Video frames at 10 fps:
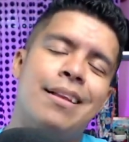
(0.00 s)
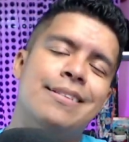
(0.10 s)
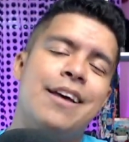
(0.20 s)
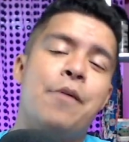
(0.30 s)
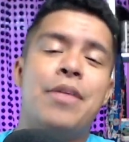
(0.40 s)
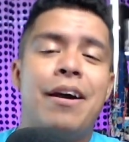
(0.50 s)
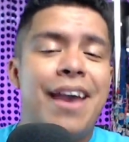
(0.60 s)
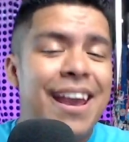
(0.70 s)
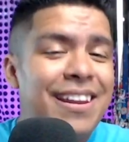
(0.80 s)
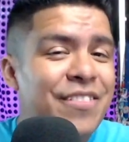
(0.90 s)
So without
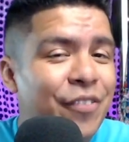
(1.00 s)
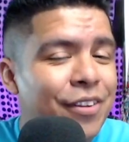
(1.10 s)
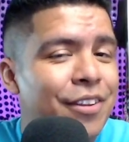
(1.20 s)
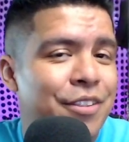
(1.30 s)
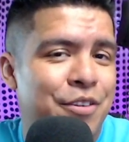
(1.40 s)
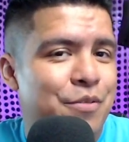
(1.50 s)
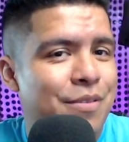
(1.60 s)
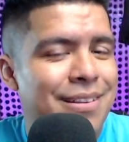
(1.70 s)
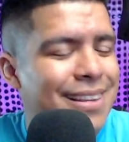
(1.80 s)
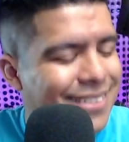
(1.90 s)
any further ado,
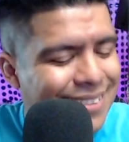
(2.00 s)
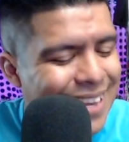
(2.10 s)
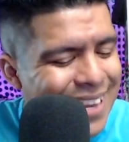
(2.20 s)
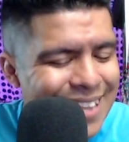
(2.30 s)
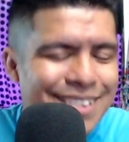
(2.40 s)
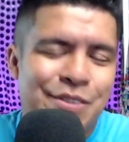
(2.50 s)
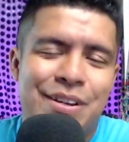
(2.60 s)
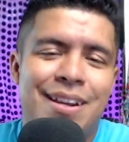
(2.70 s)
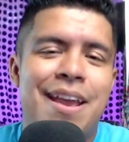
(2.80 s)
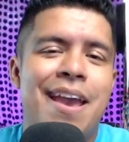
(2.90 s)
let's just get into
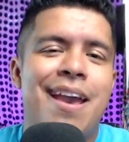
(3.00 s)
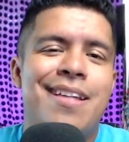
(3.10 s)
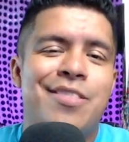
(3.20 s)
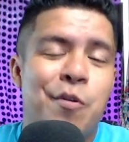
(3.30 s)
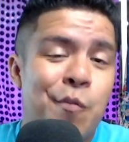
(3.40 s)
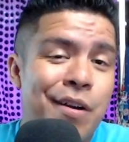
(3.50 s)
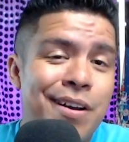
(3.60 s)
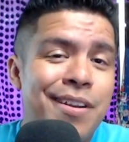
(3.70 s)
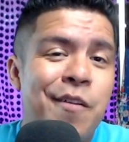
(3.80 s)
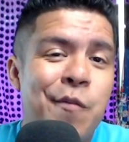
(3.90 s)
it. The
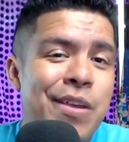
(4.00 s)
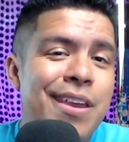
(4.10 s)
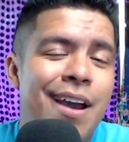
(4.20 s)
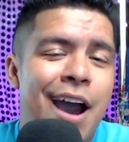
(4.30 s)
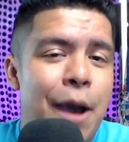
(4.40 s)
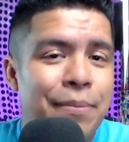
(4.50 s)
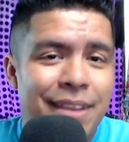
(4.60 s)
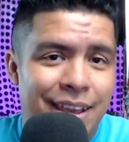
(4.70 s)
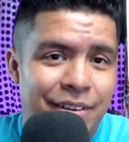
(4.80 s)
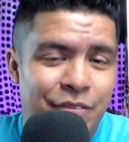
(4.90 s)
one we
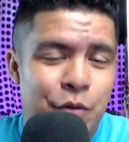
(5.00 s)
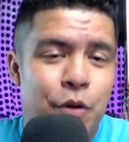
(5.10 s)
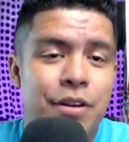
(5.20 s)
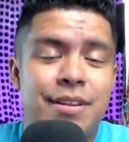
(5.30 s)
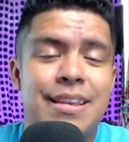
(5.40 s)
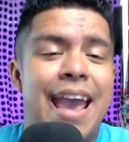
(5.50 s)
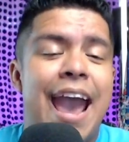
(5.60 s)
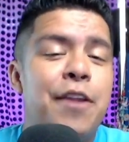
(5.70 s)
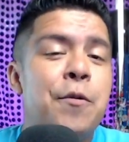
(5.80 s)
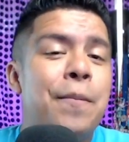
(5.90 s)
opt in for, the
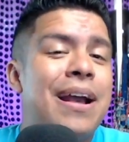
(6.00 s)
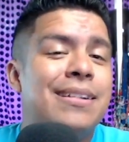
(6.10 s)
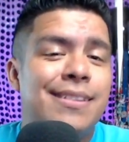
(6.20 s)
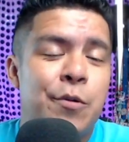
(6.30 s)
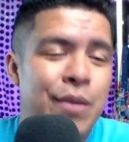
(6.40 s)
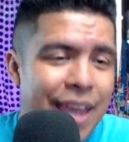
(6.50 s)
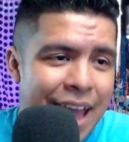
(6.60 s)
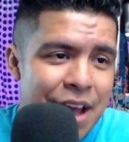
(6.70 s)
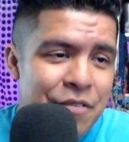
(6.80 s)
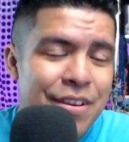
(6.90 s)
annual pass that we
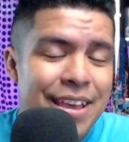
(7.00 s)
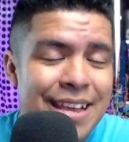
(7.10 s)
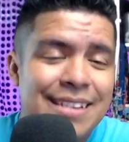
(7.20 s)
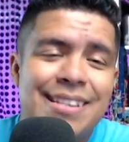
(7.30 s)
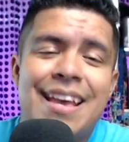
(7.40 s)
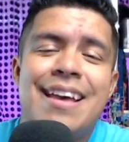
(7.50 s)
have, is